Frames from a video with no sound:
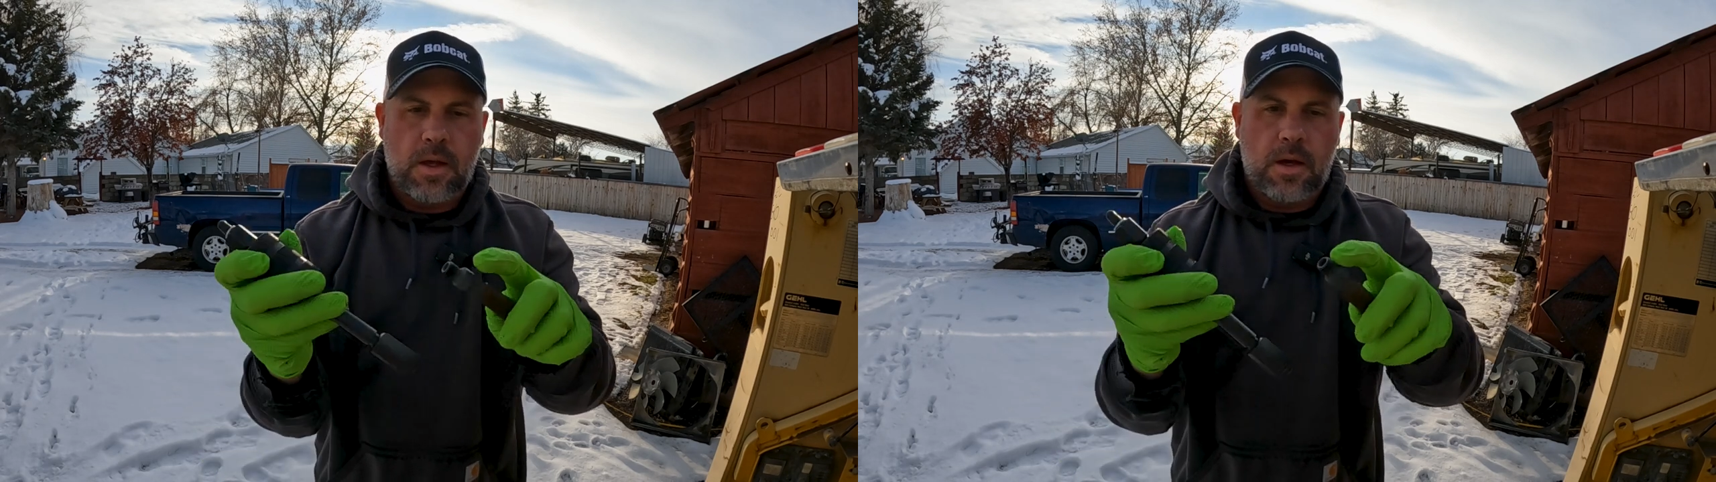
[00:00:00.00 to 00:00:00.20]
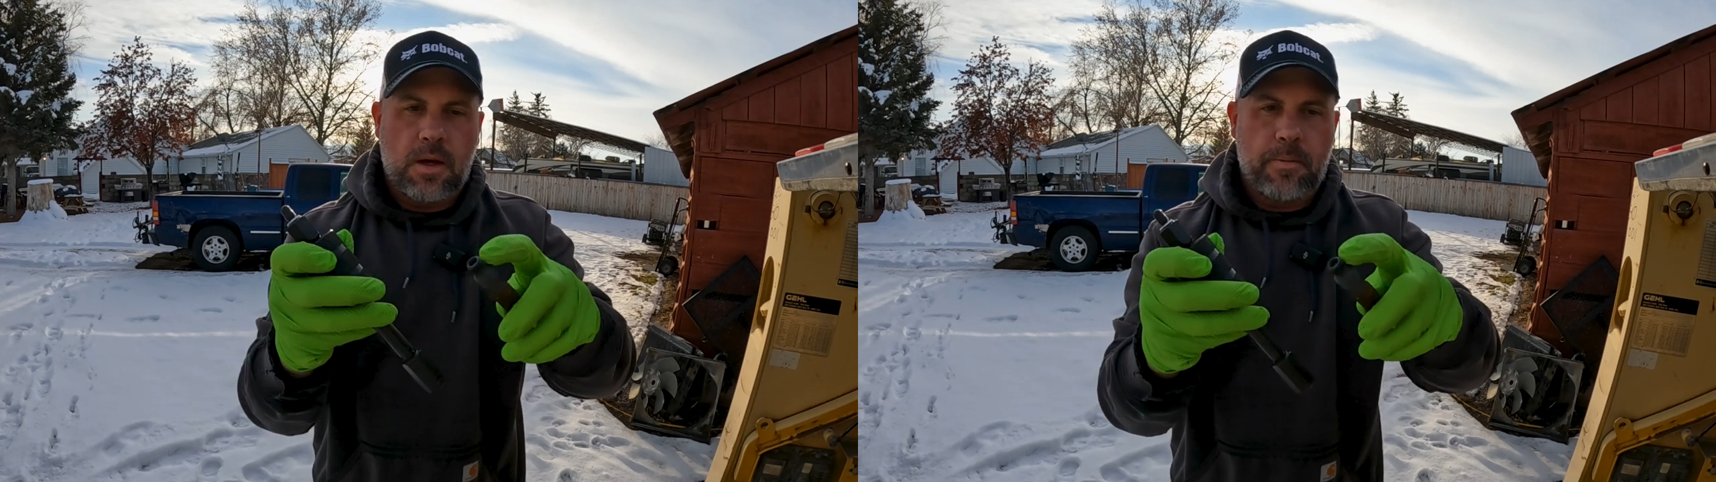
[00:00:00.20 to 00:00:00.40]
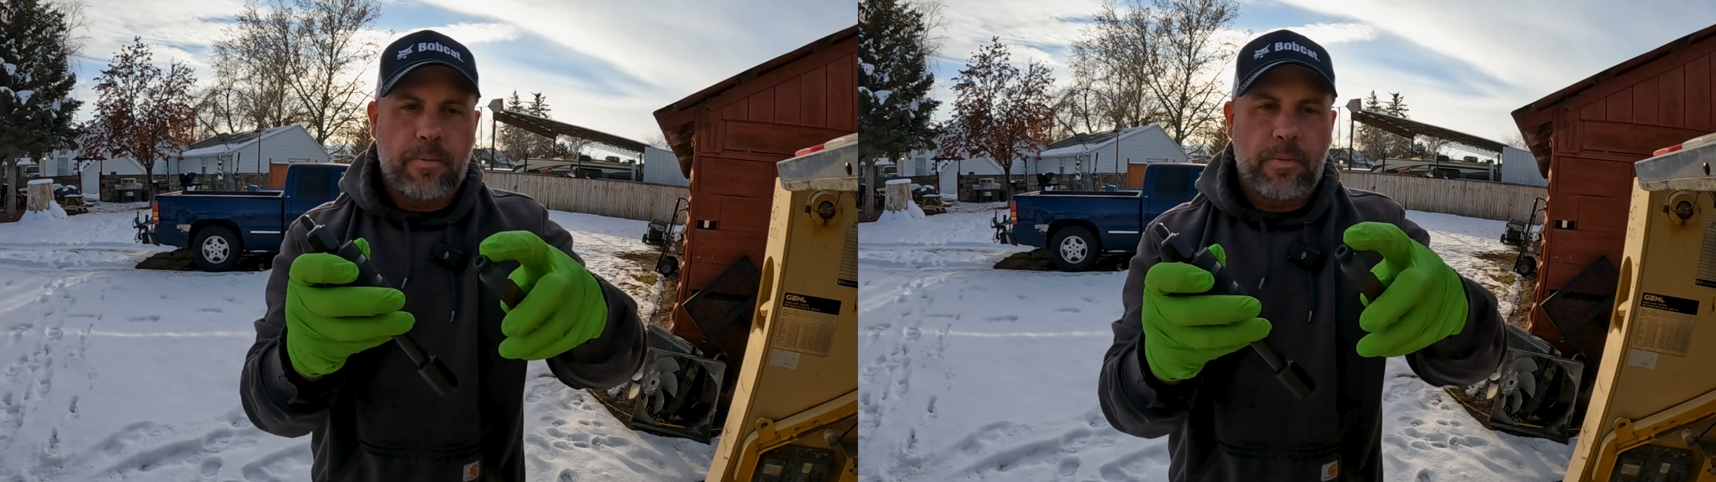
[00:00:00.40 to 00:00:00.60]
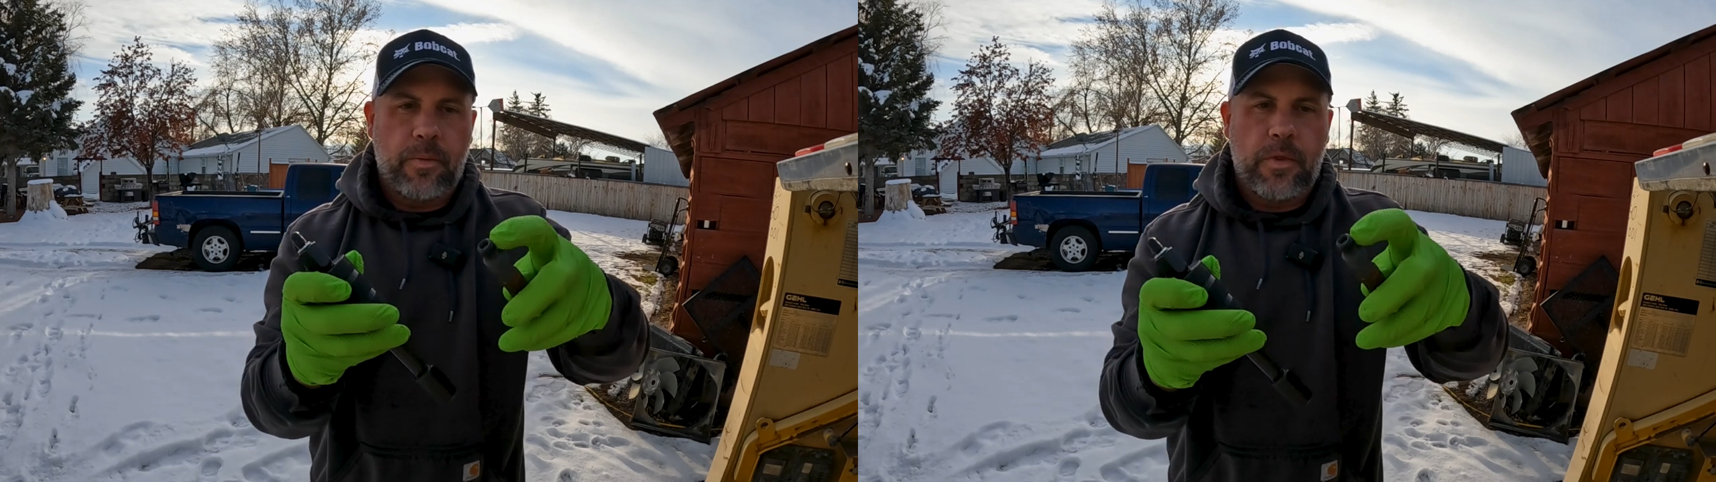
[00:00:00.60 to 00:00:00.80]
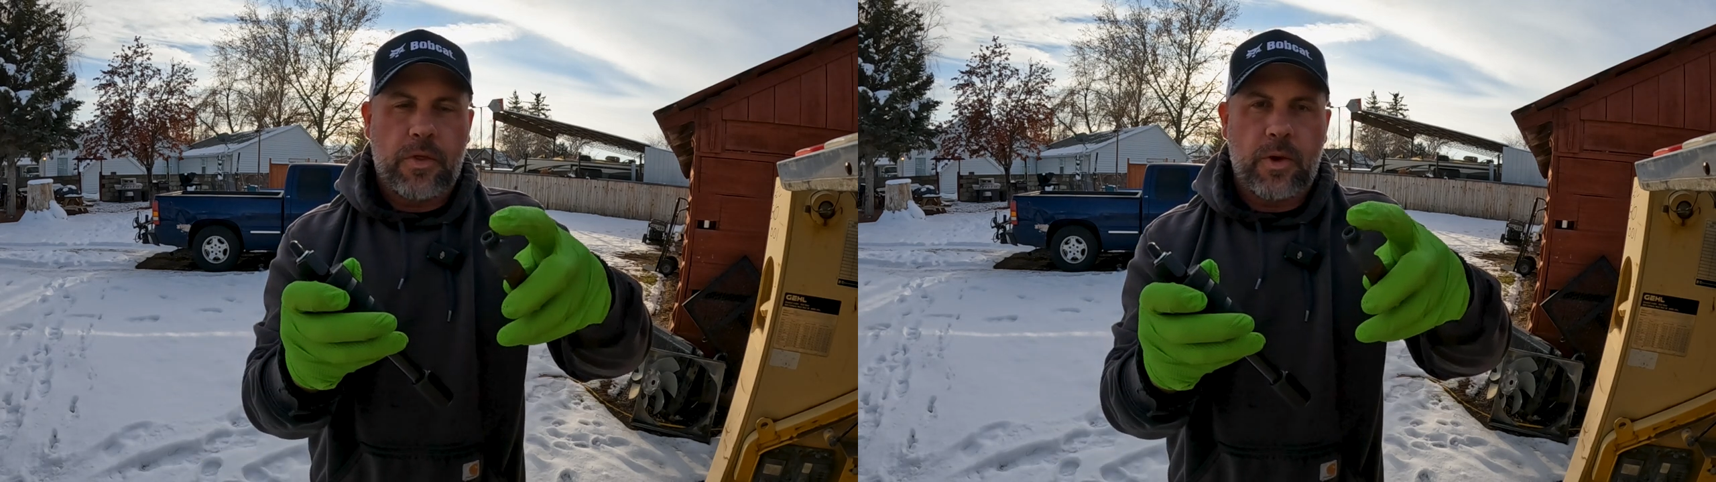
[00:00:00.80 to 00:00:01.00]
M14
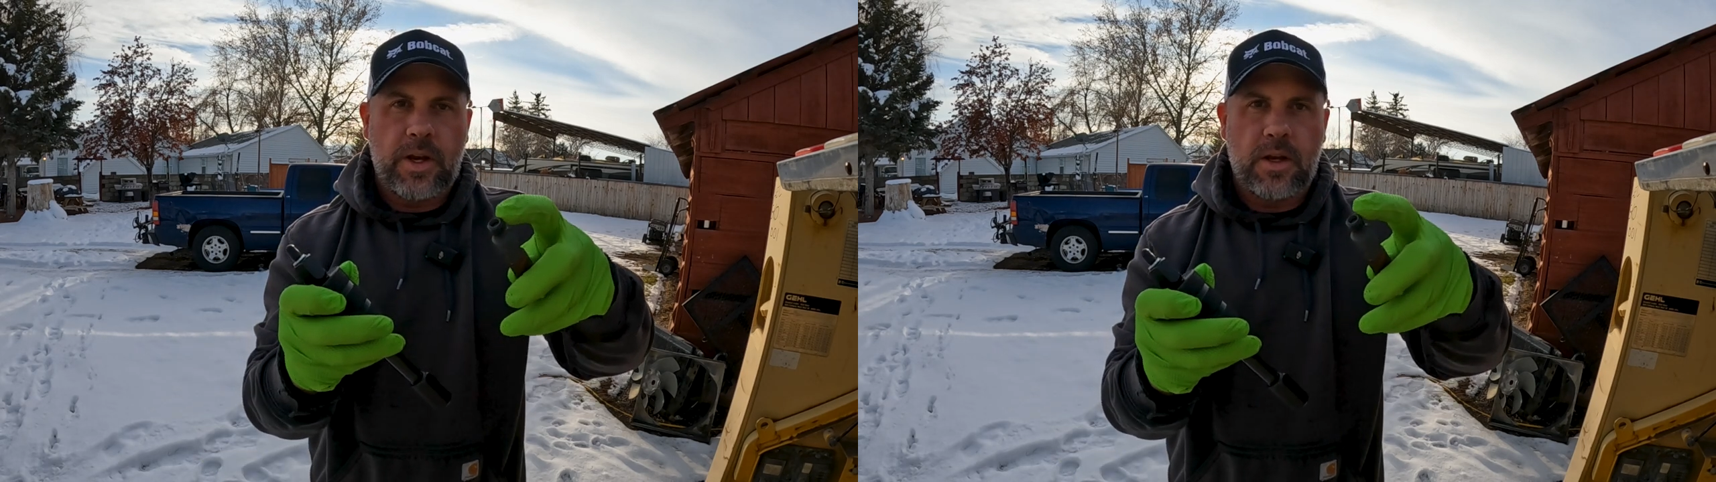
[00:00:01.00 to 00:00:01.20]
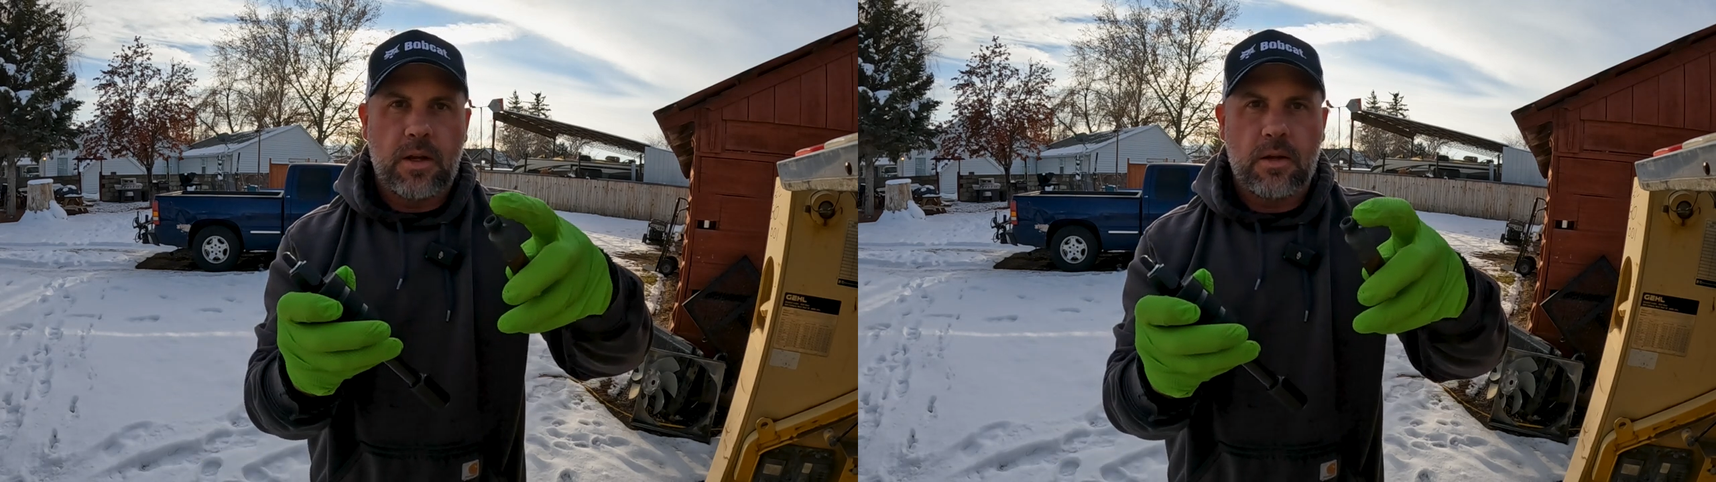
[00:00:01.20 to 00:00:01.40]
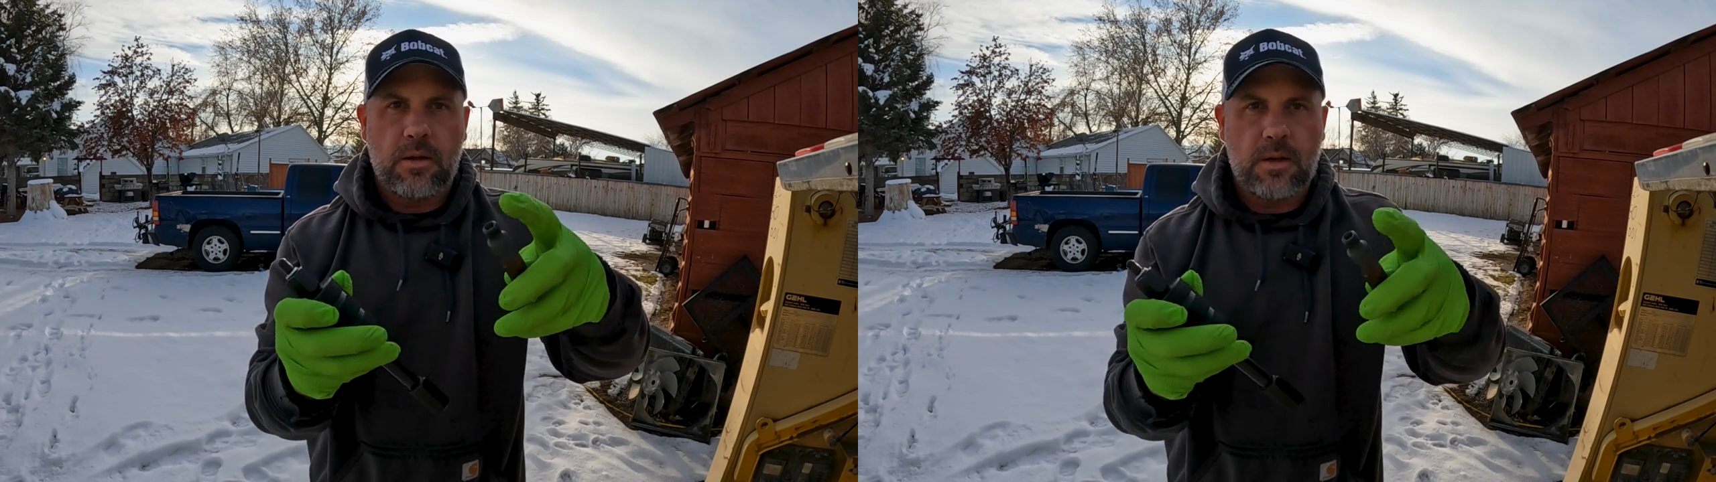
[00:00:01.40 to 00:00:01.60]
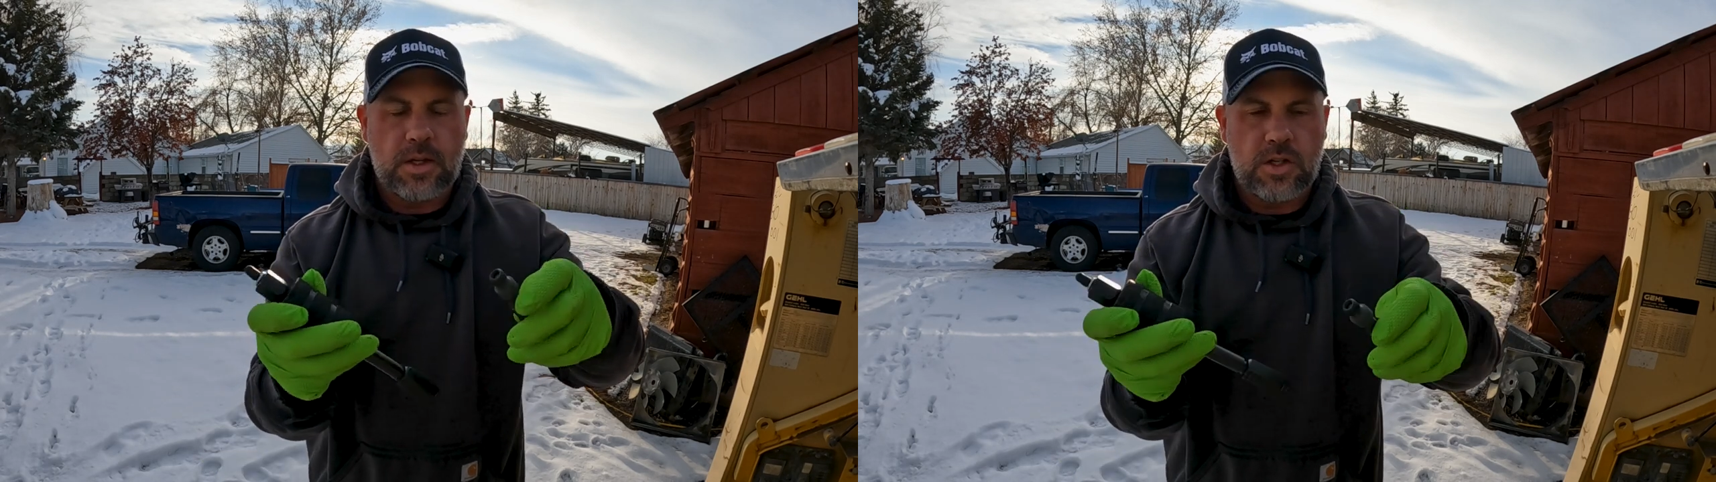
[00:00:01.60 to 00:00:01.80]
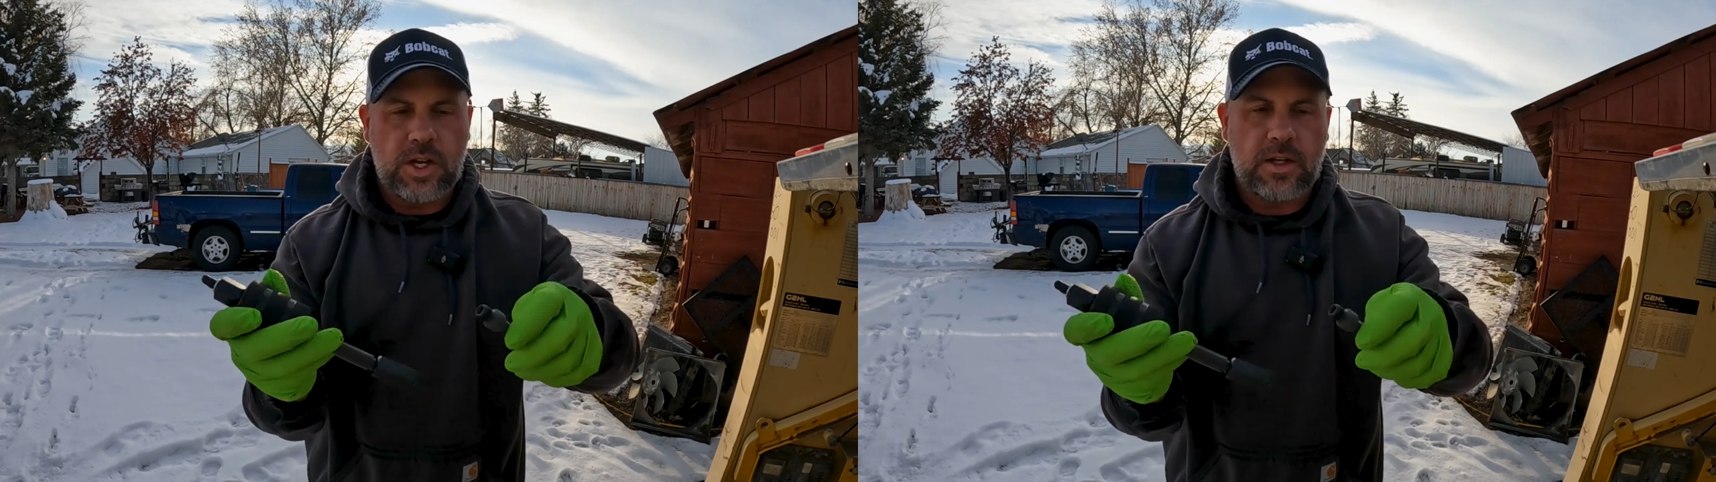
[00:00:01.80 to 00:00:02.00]
threaded
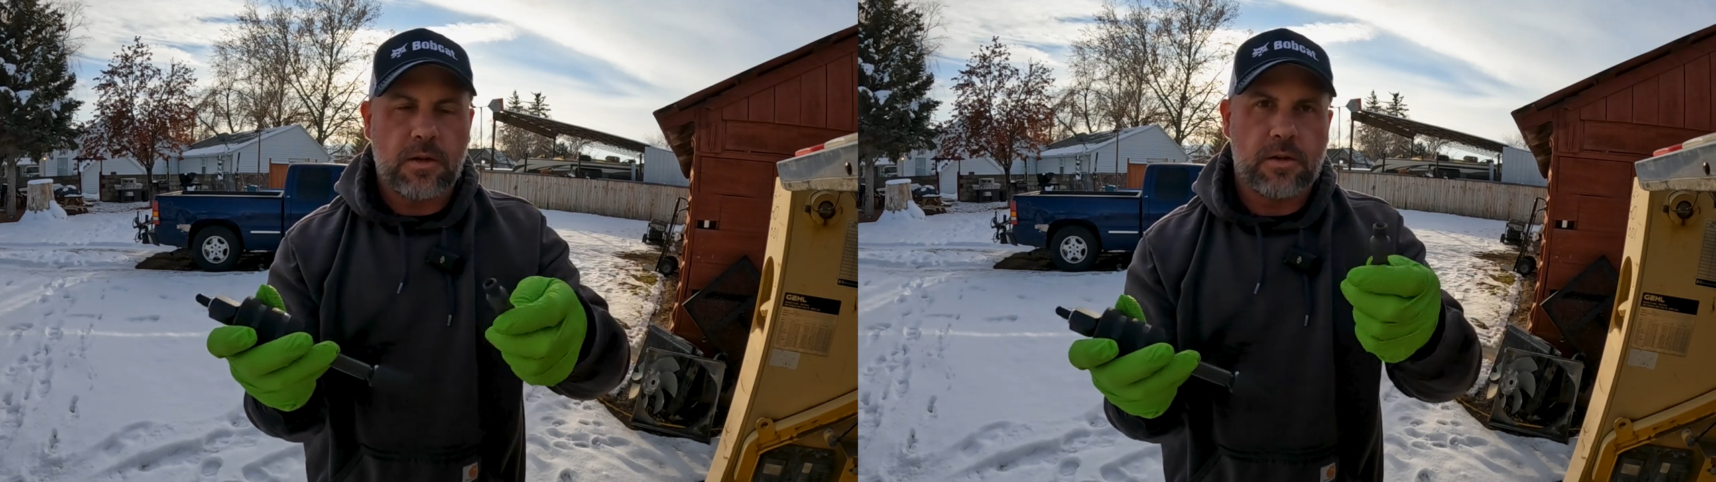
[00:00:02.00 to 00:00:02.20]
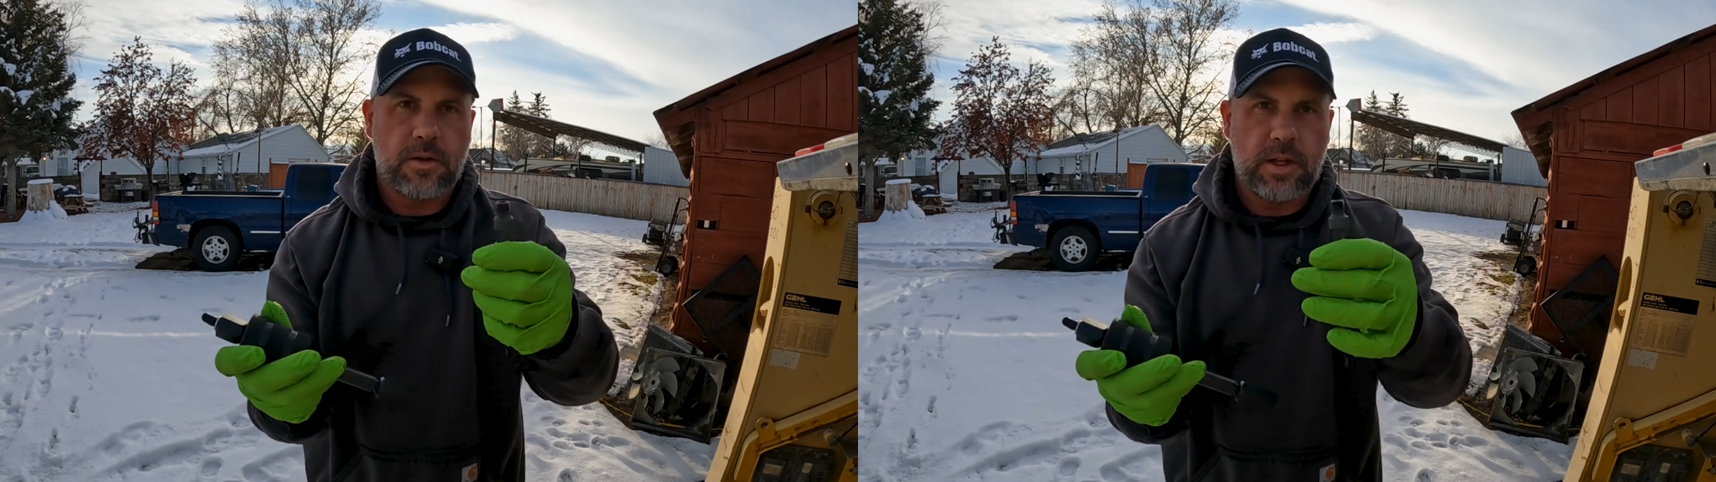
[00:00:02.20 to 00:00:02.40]
injectors,